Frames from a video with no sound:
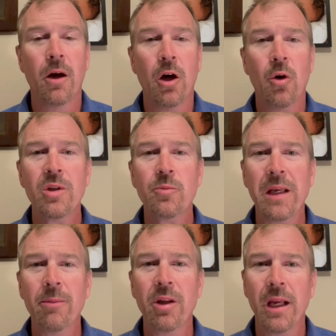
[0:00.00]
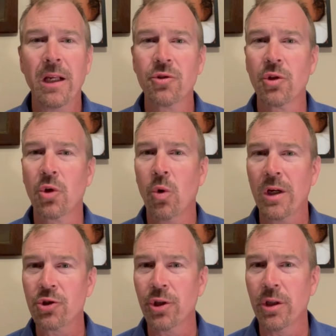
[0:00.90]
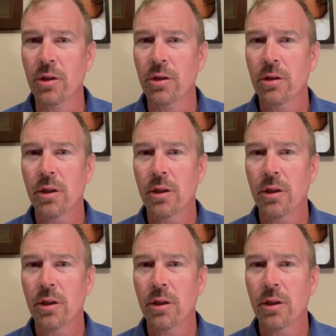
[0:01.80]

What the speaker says: Always be able to answer the question,